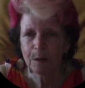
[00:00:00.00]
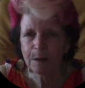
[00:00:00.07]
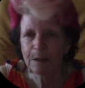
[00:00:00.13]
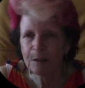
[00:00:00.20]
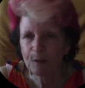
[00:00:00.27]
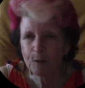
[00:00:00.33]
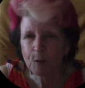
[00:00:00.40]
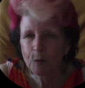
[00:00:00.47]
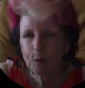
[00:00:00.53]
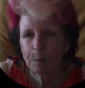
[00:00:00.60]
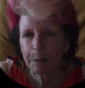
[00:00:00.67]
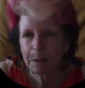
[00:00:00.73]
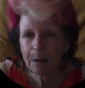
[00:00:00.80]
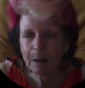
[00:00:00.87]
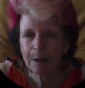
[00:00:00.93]
It would look a
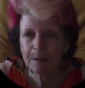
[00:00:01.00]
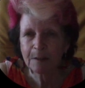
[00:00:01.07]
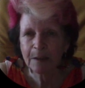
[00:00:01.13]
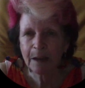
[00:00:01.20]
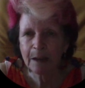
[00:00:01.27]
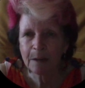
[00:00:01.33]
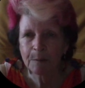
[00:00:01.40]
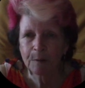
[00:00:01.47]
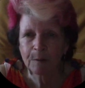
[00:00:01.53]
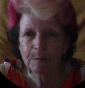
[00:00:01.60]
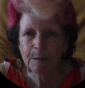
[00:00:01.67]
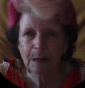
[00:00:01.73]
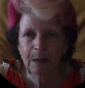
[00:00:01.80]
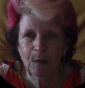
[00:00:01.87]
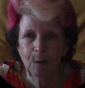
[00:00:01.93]
bit like sand, but
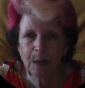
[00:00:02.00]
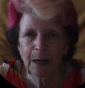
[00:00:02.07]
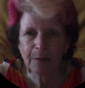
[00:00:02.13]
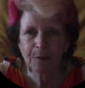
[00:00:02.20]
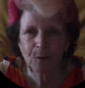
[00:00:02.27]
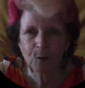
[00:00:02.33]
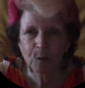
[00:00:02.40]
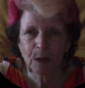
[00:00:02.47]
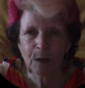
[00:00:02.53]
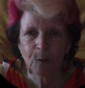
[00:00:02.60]
then I would have to look at